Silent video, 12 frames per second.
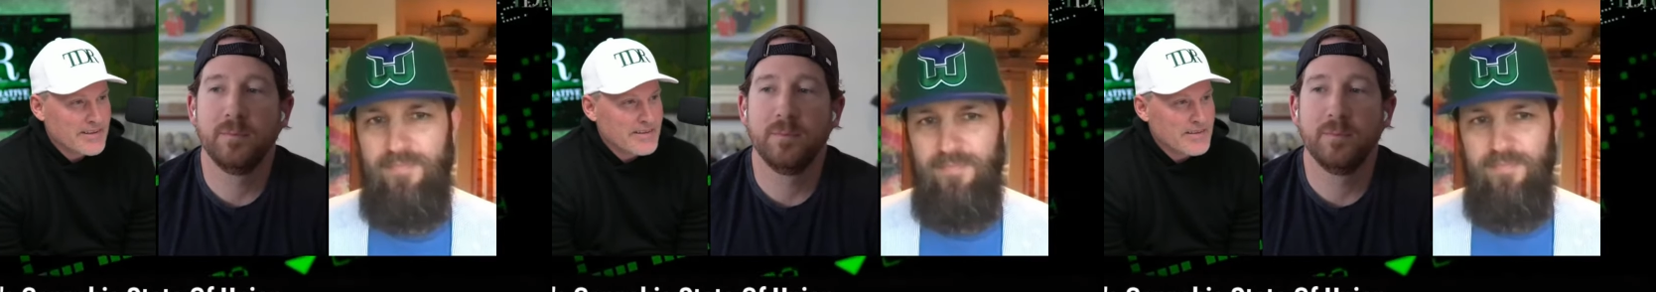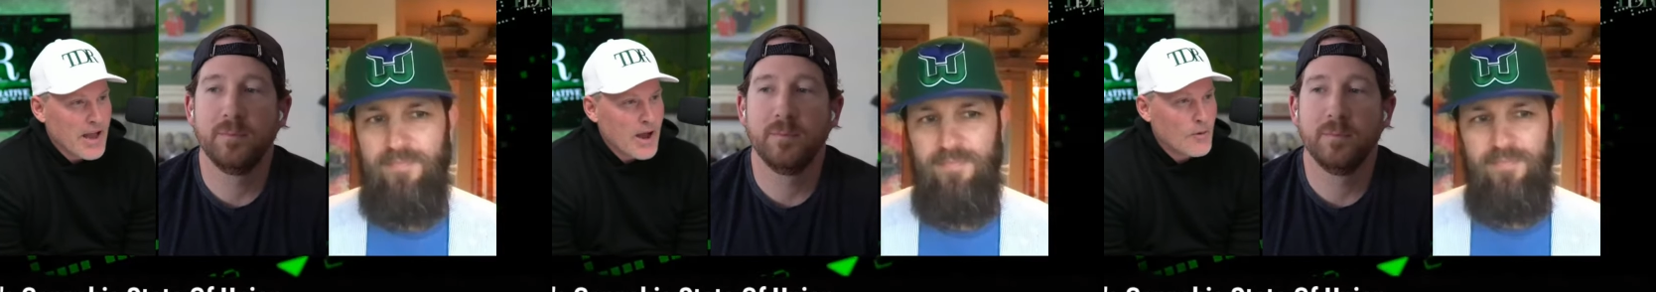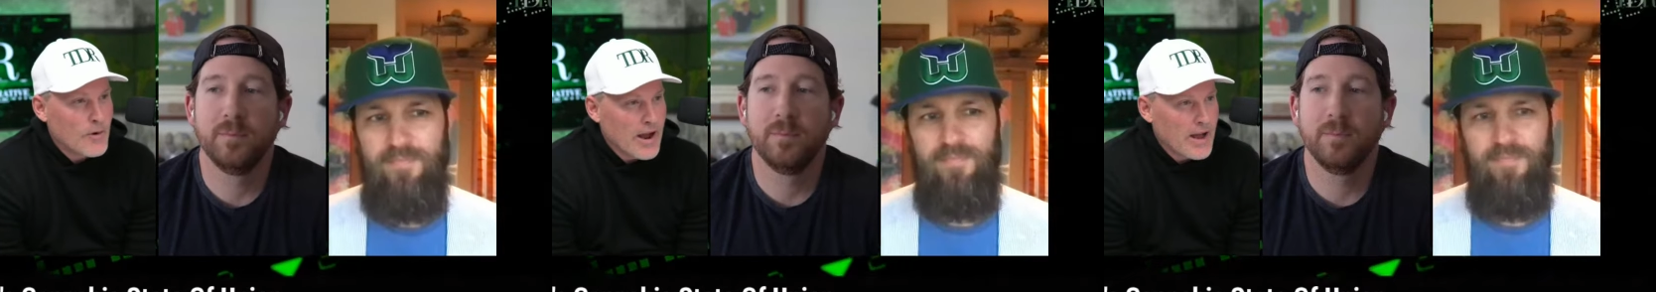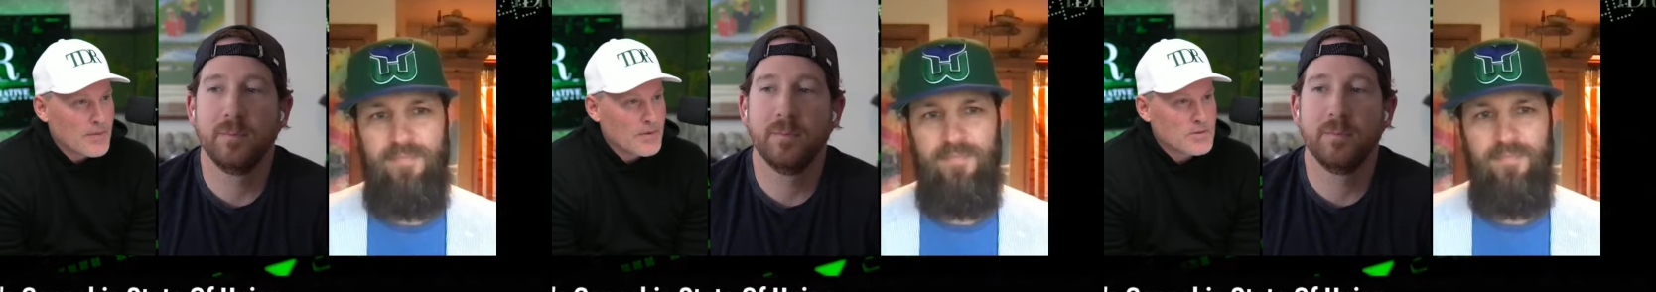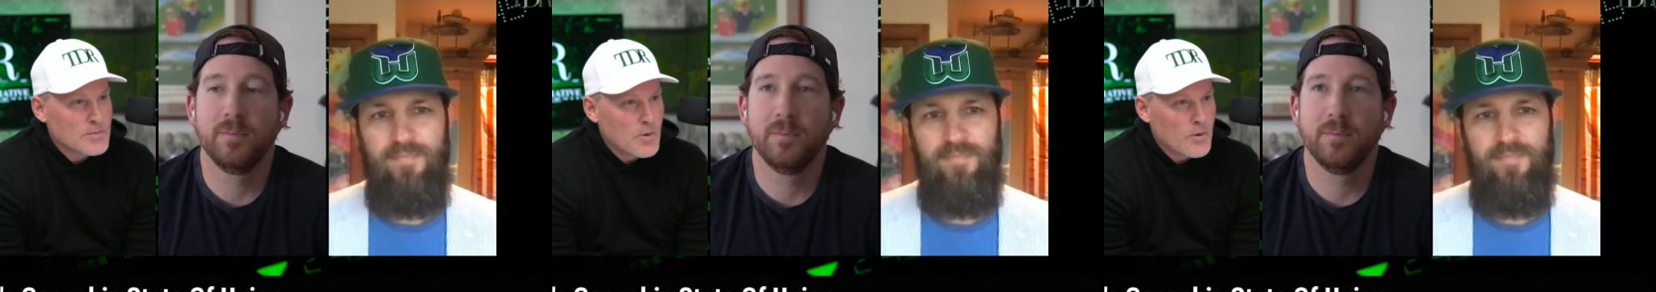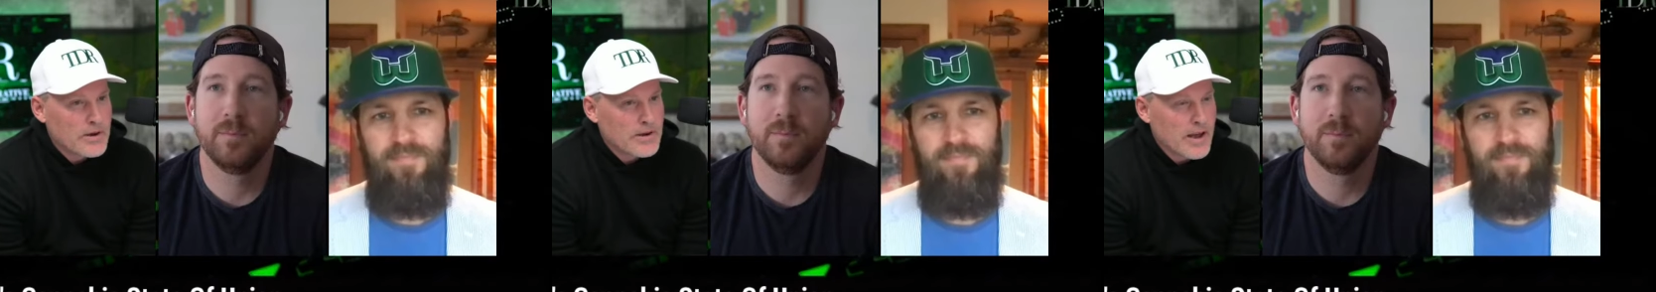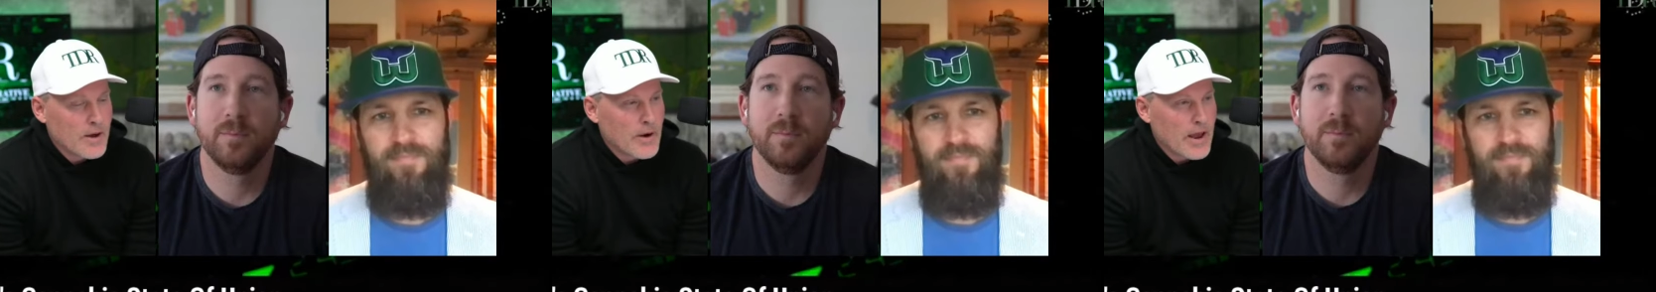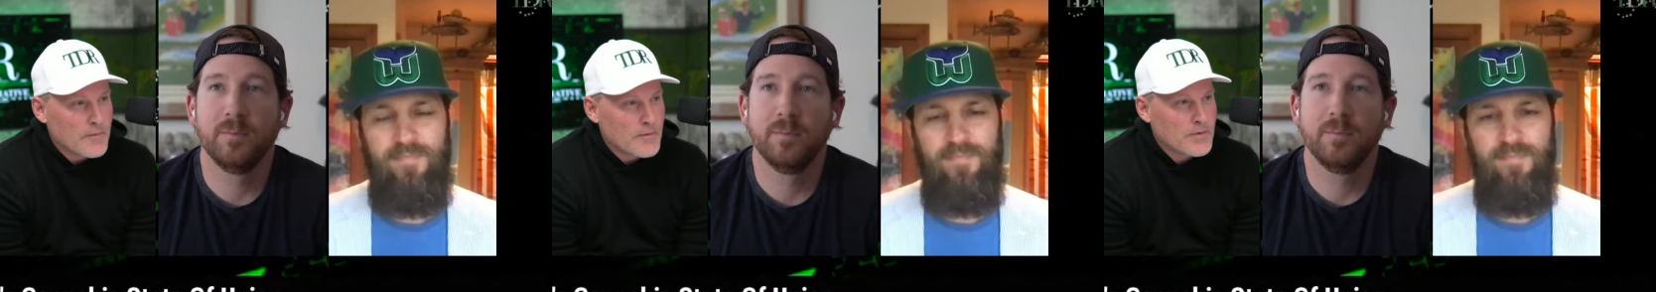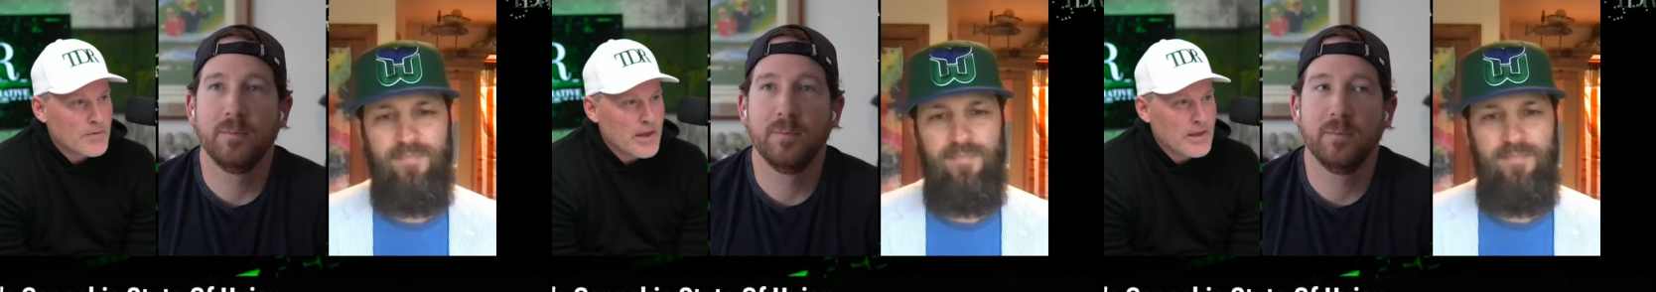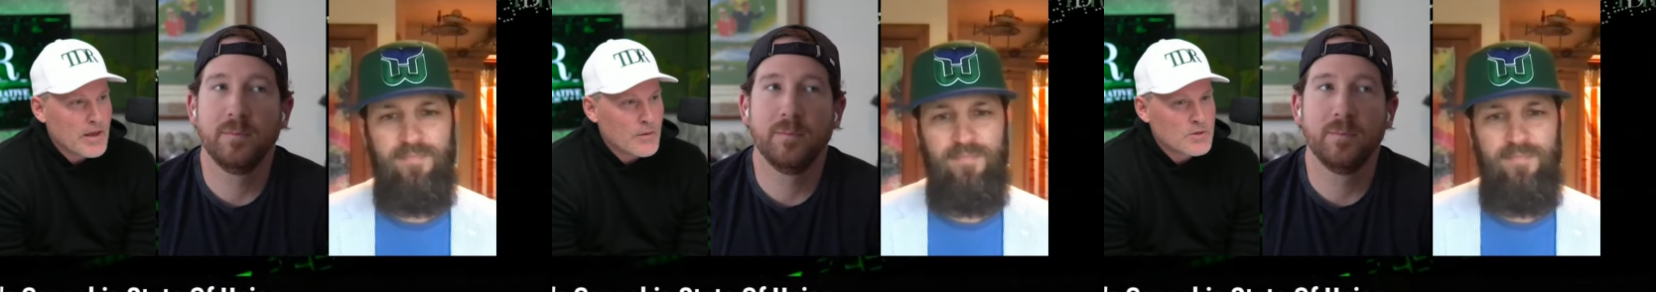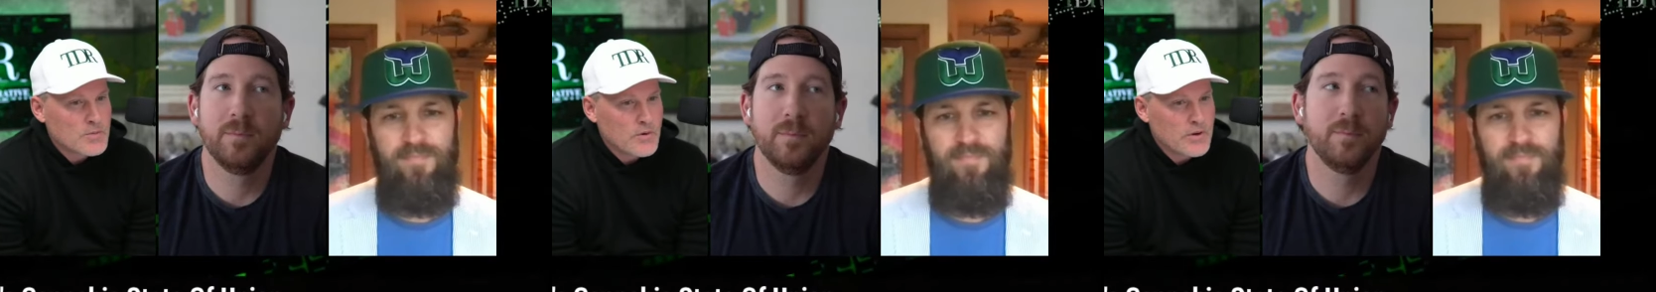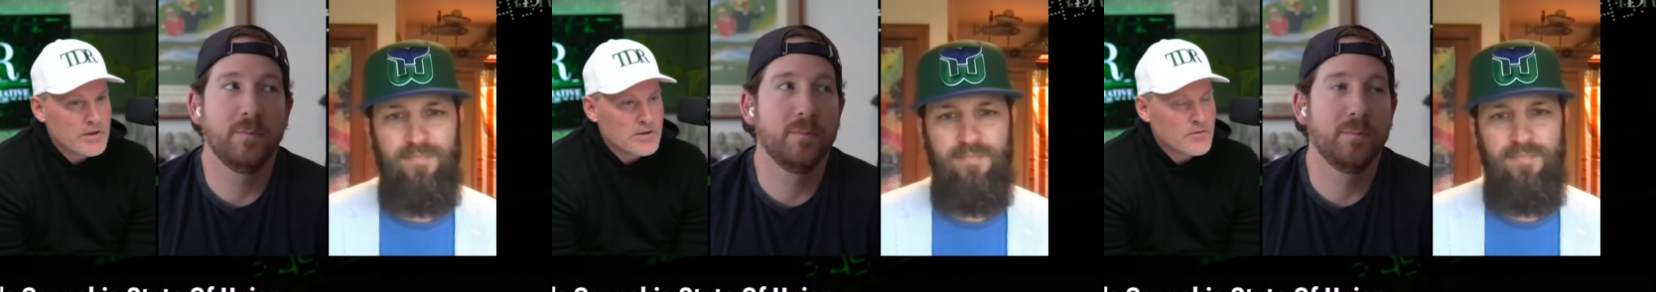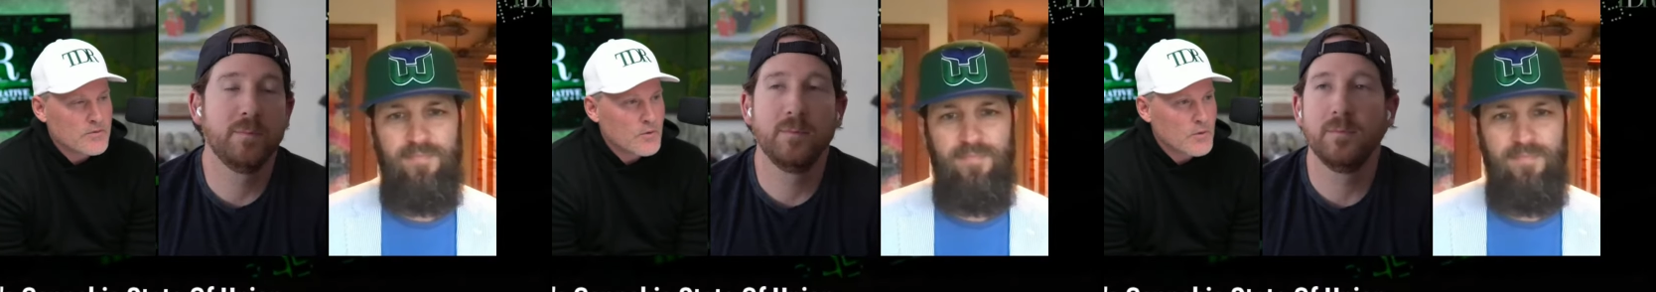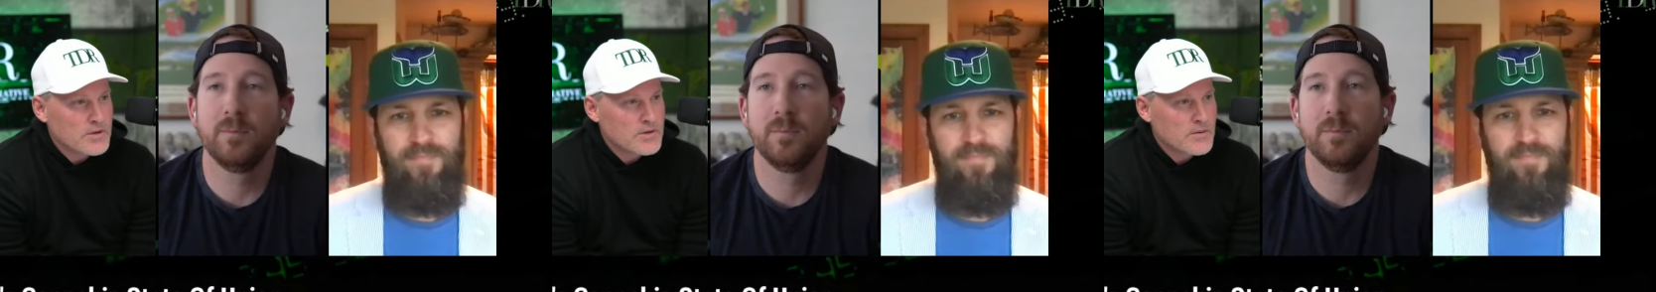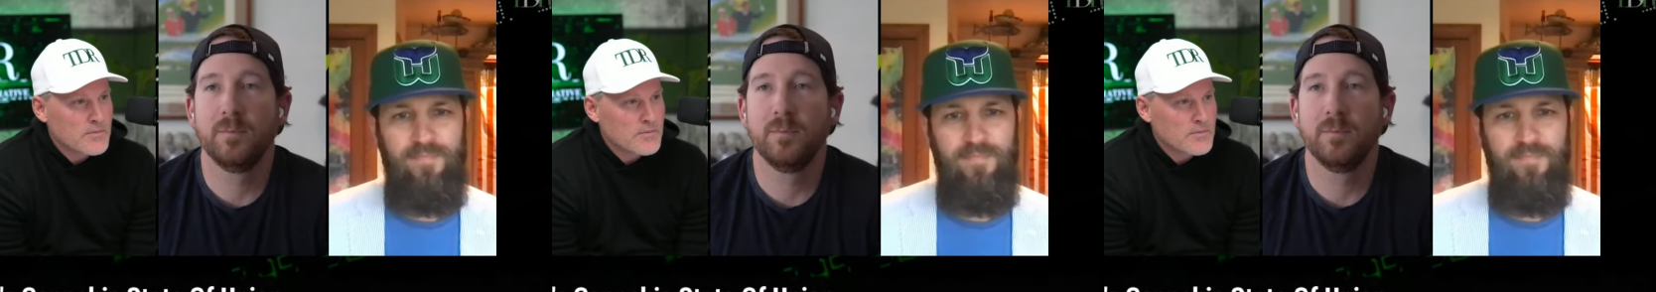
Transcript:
Speaker 1: Now we're at this point now where everything that was put into fruition